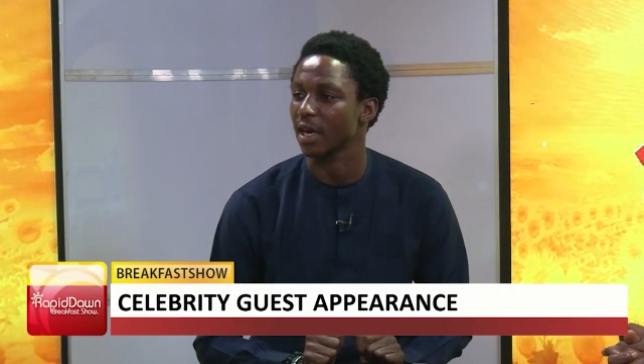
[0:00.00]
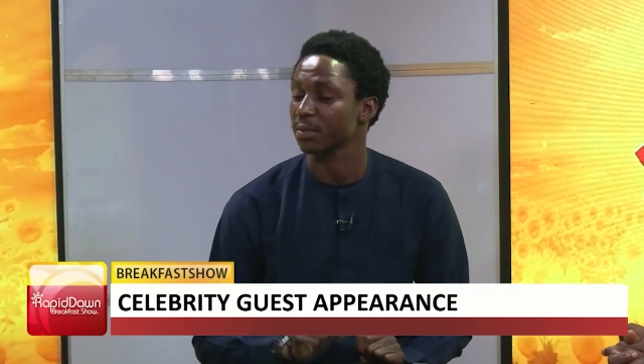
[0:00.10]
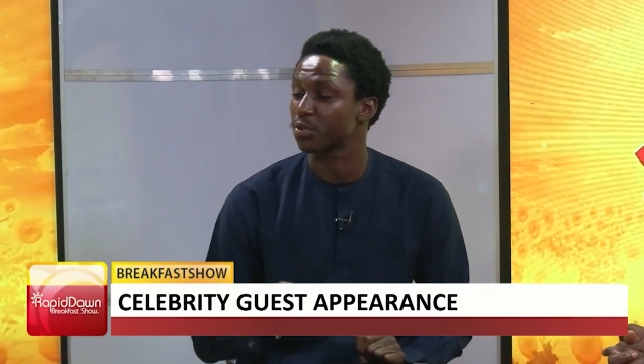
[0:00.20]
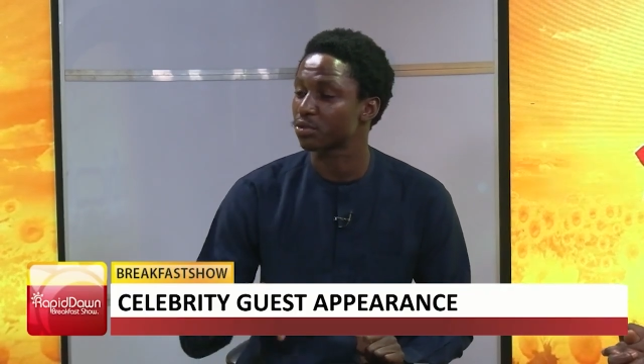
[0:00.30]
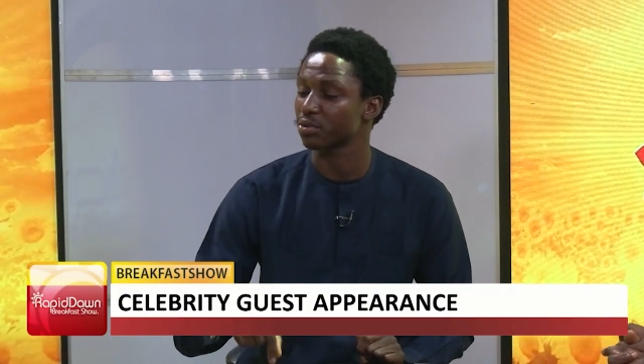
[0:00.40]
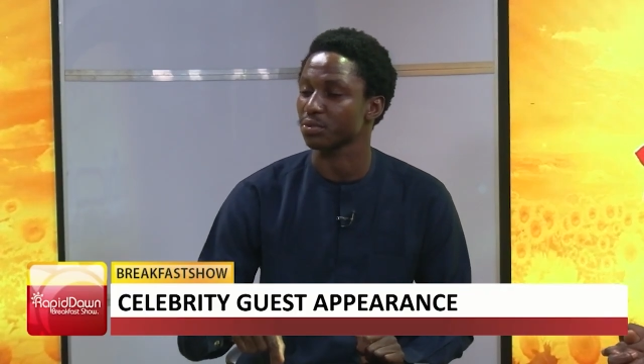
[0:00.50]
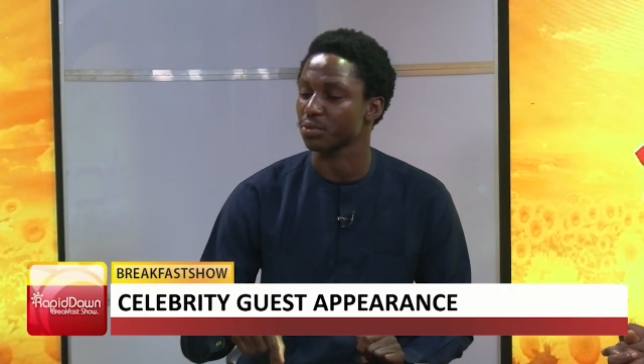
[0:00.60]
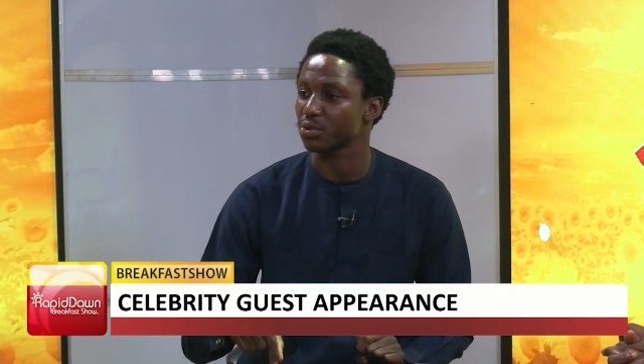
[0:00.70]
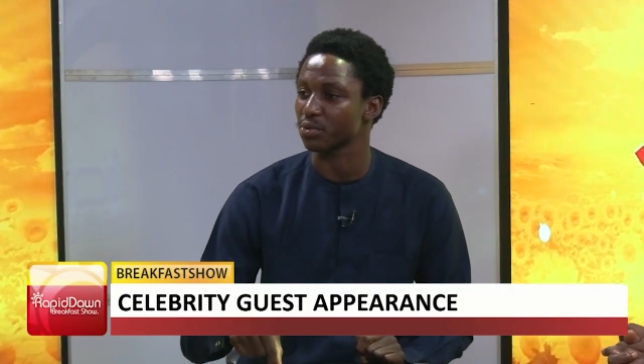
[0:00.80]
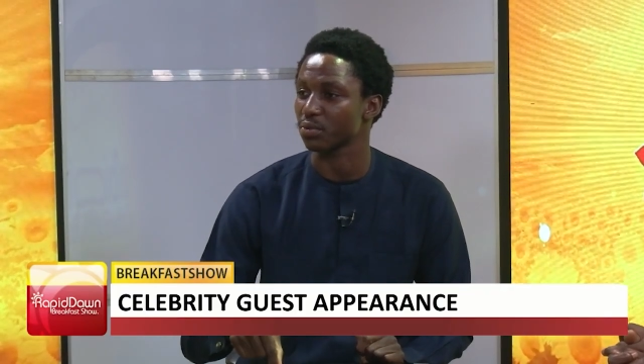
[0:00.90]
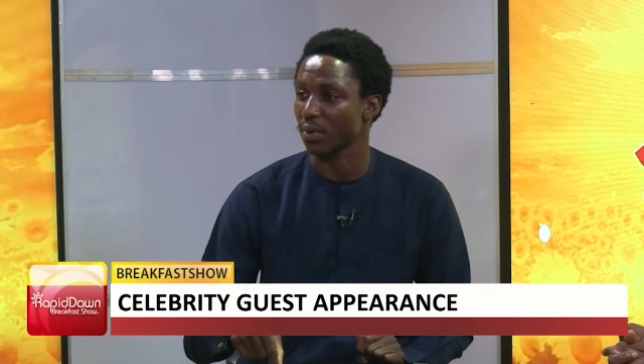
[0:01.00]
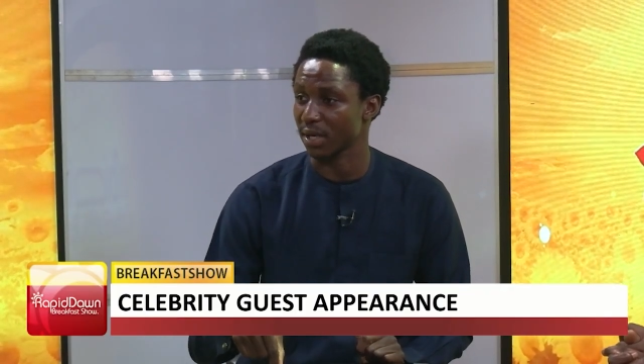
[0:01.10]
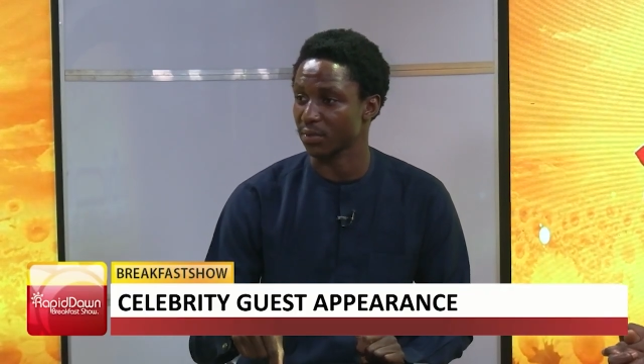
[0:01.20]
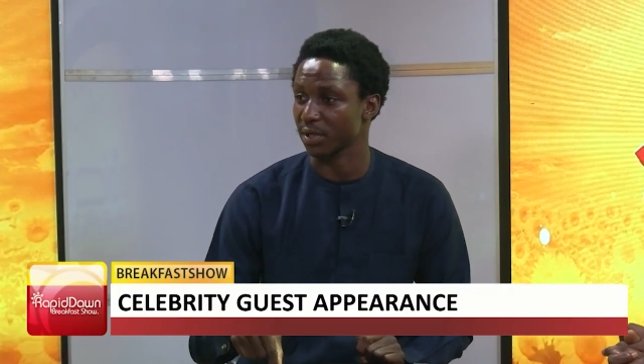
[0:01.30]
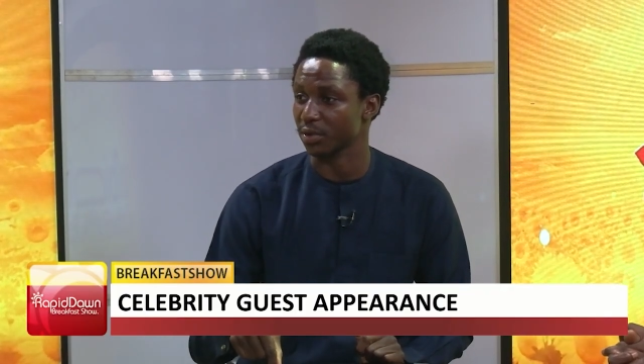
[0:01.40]
true to why
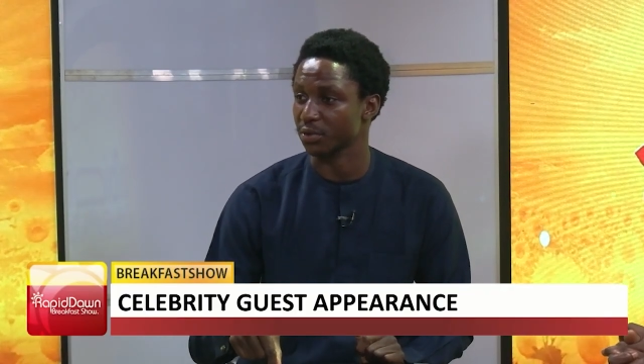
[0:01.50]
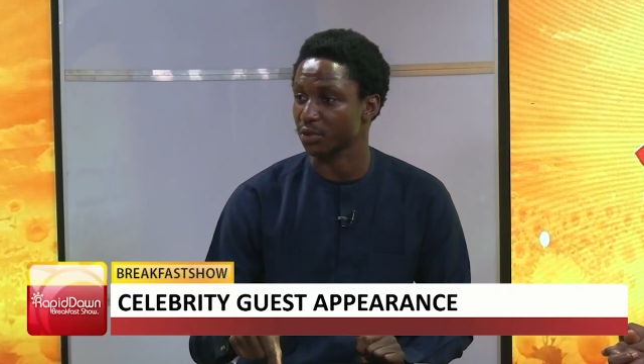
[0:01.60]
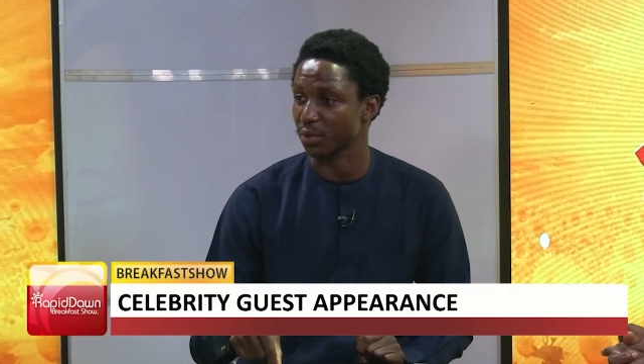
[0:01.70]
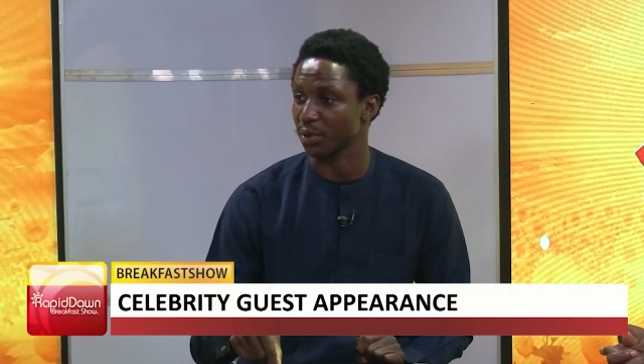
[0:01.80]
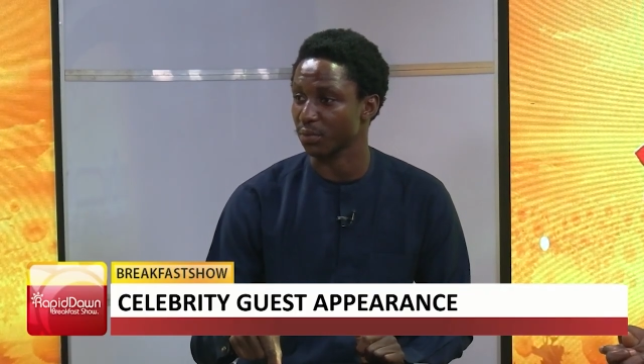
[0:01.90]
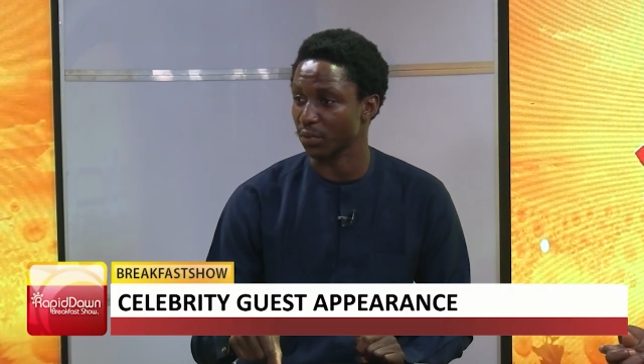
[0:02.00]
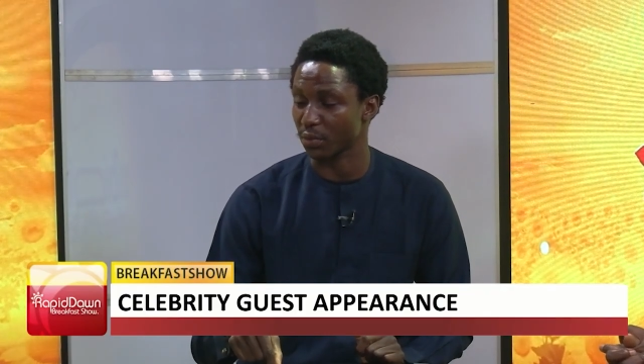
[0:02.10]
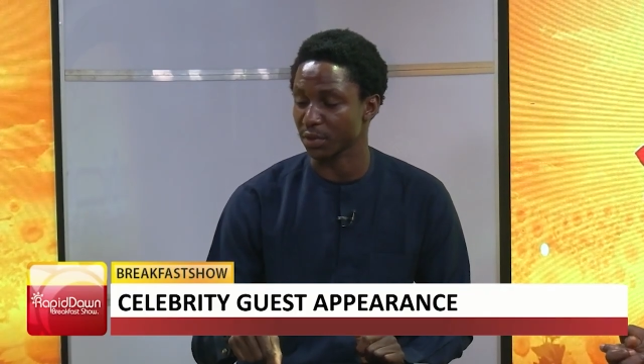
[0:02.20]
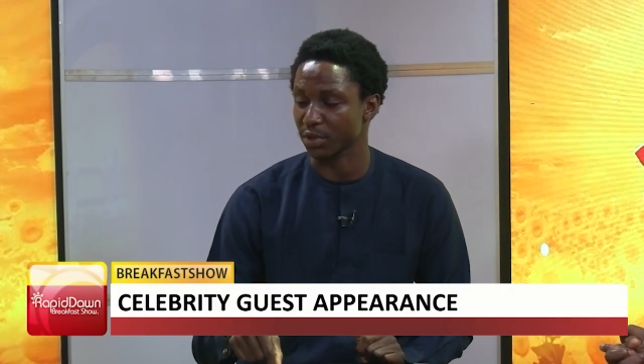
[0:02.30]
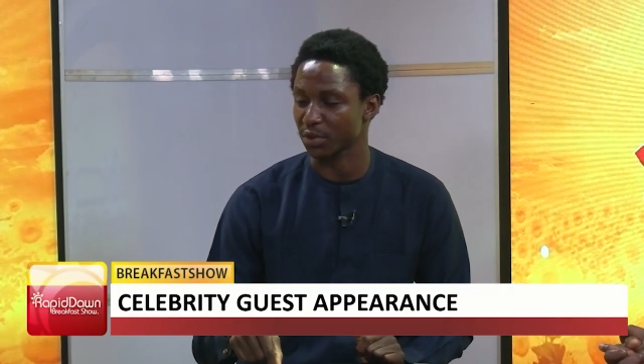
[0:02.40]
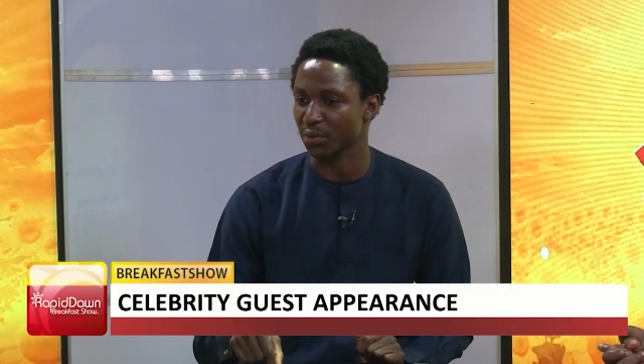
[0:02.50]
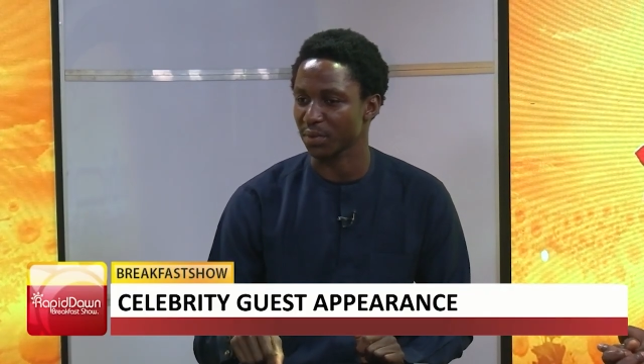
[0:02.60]
we're doing what we're doing.